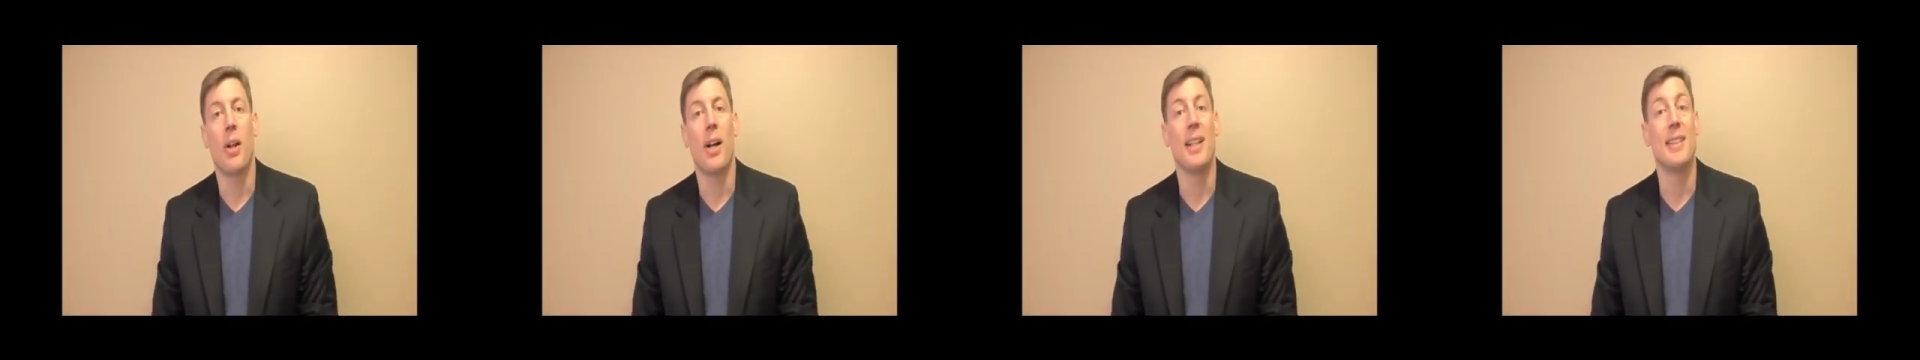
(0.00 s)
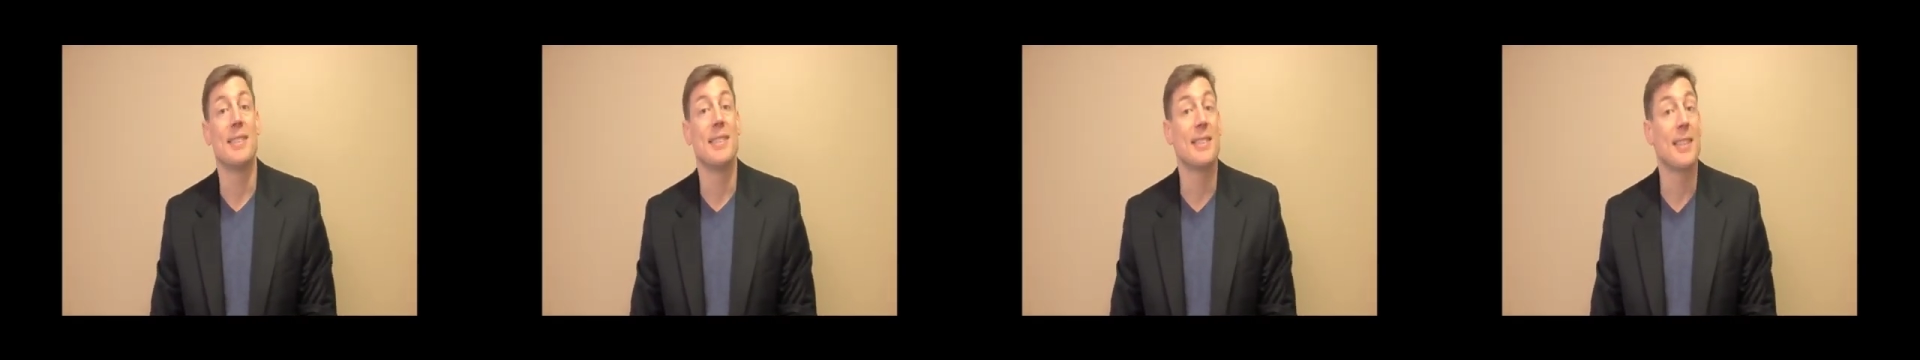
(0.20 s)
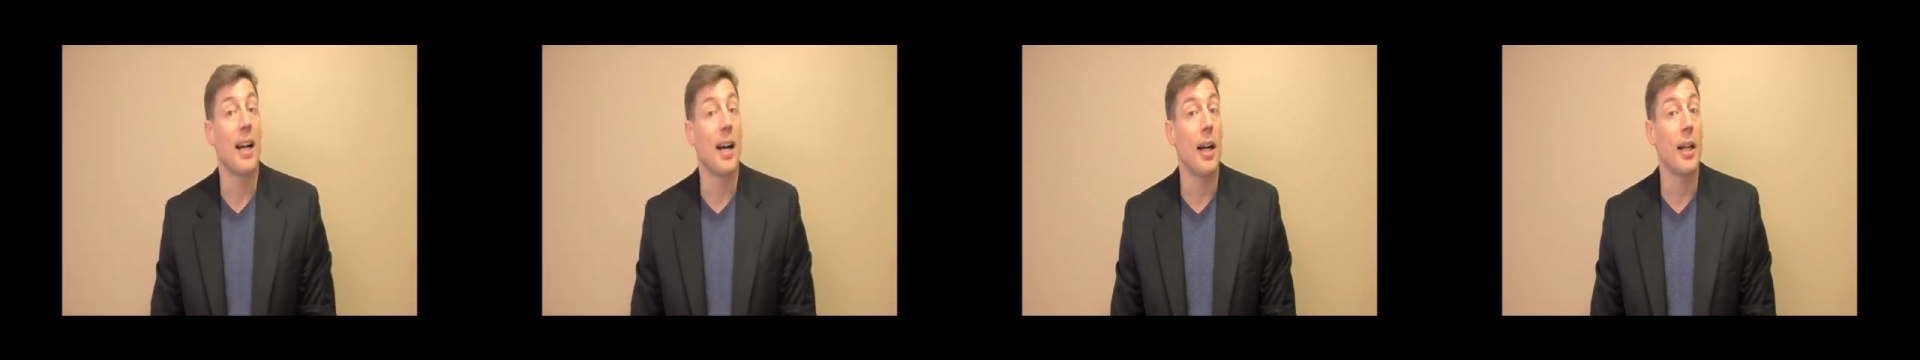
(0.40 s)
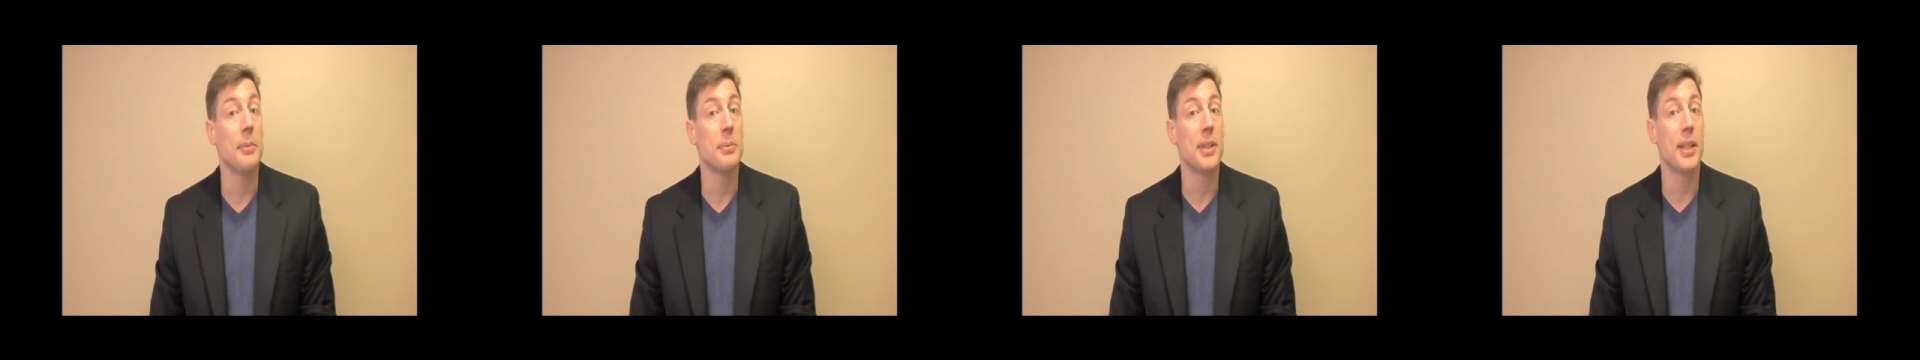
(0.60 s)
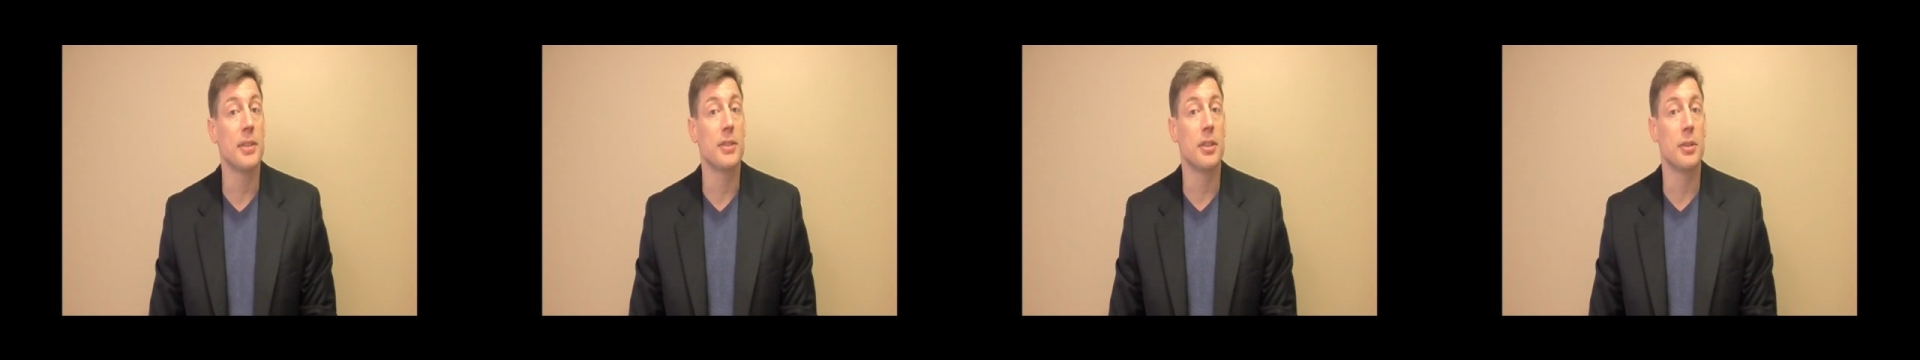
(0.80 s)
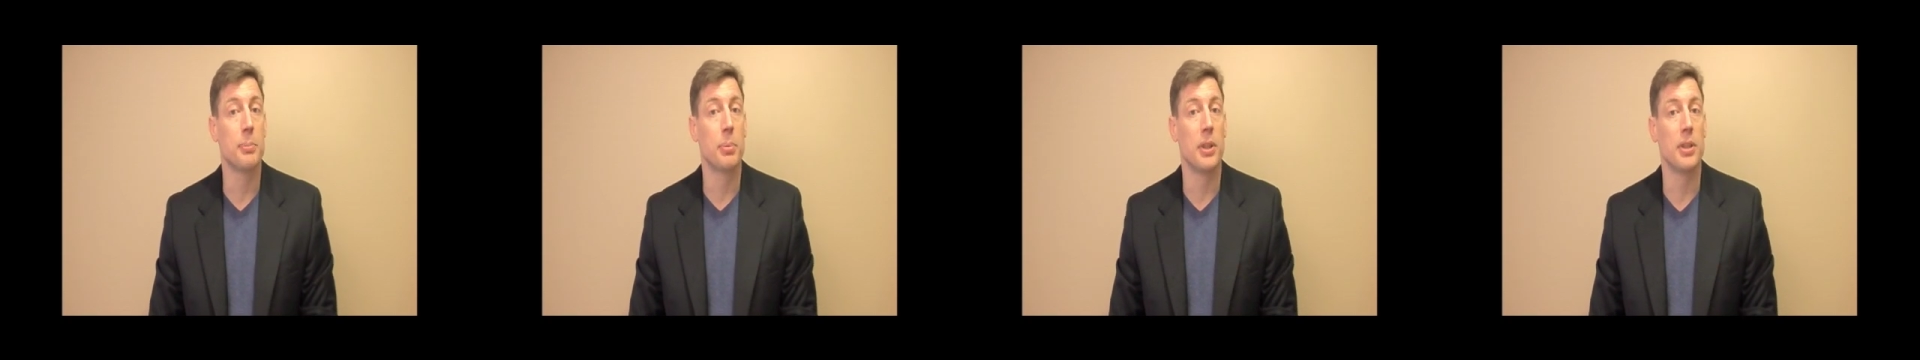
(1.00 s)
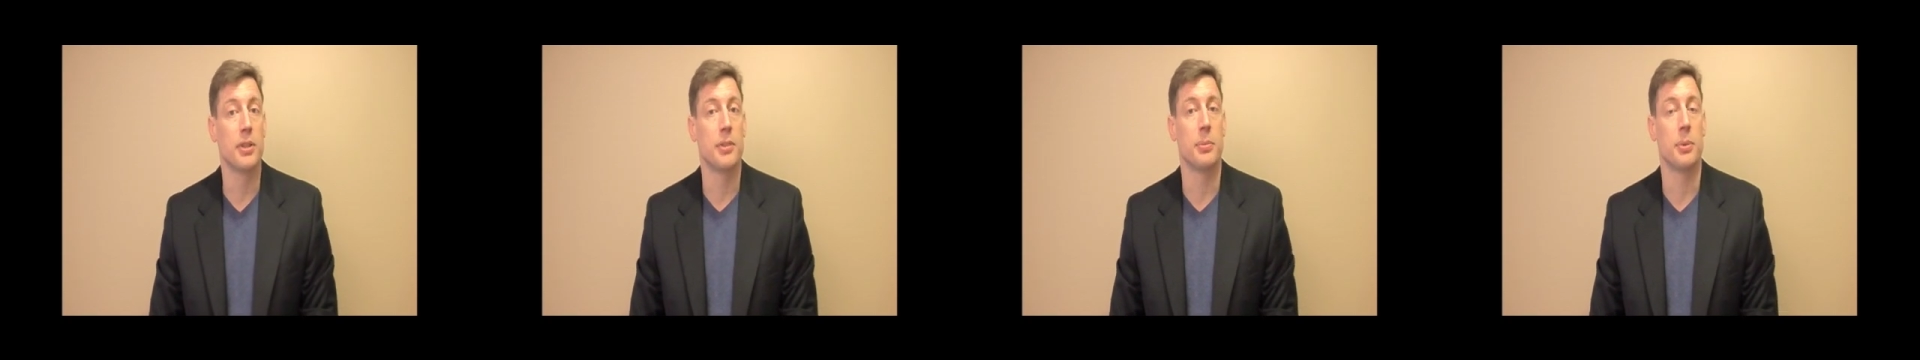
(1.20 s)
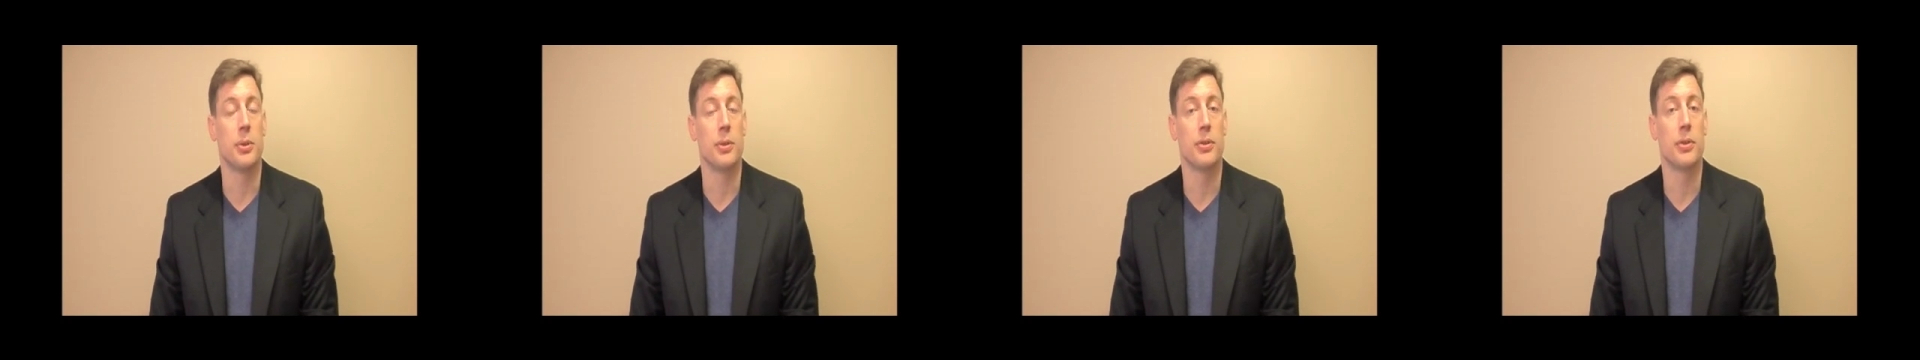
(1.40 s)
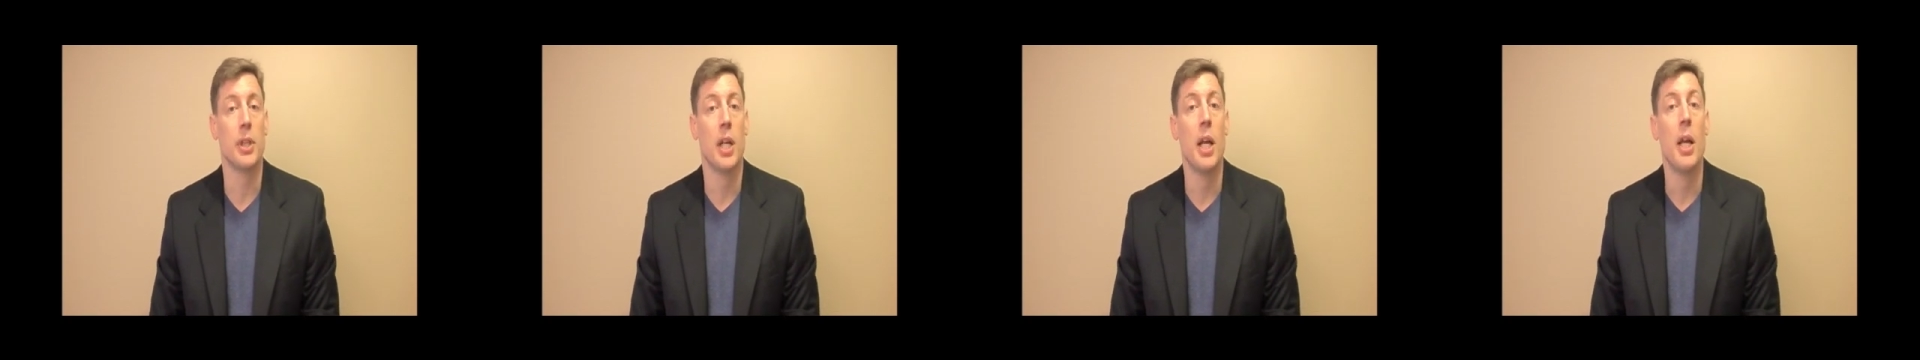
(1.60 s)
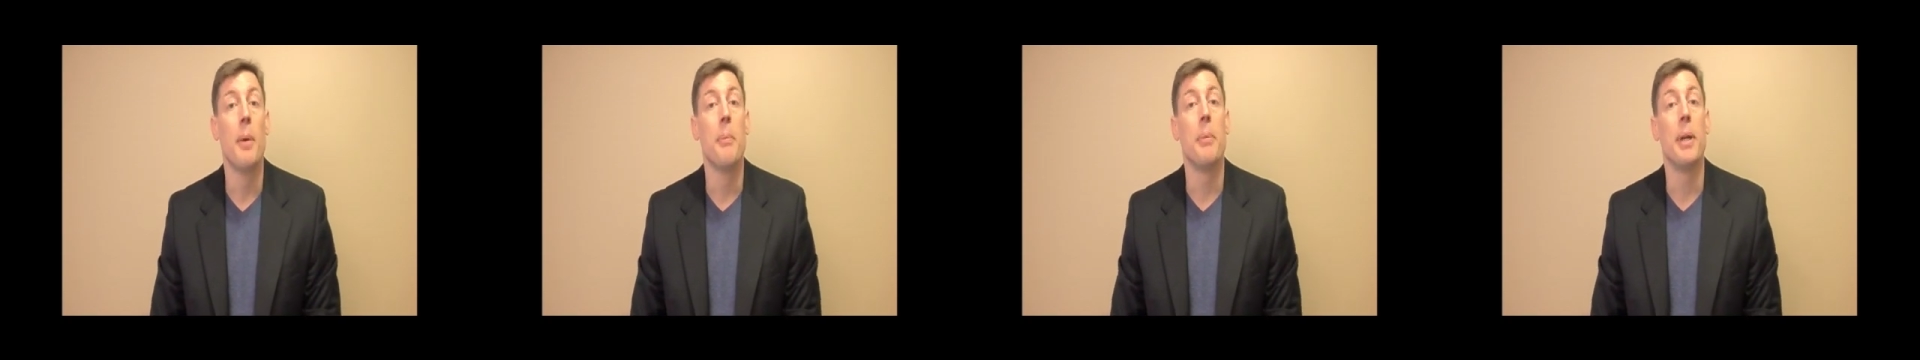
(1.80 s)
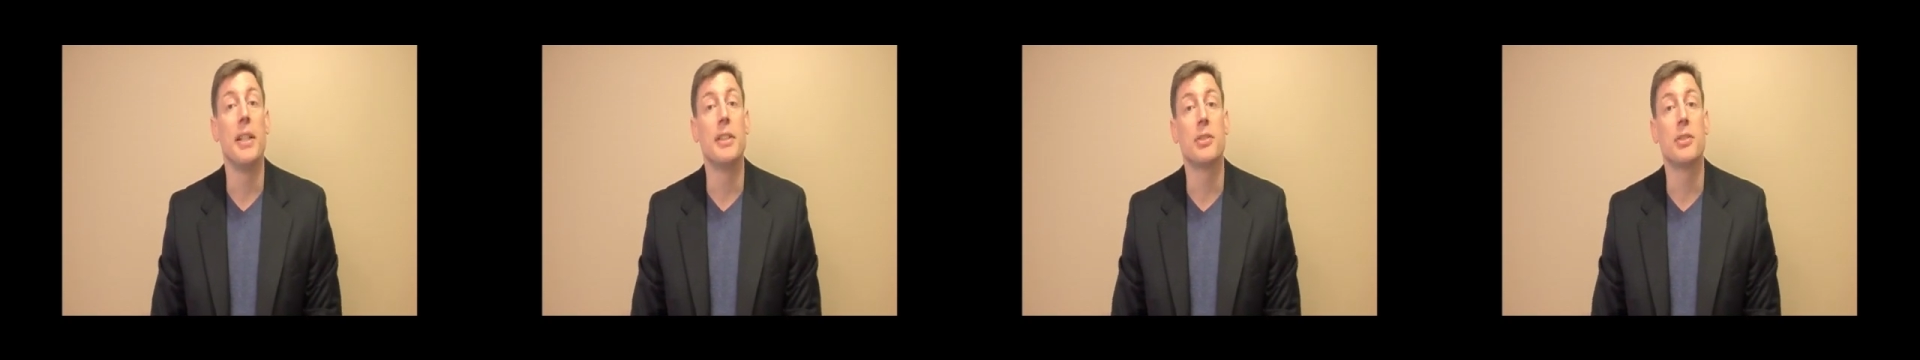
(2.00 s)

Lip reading: and applies time-tested principles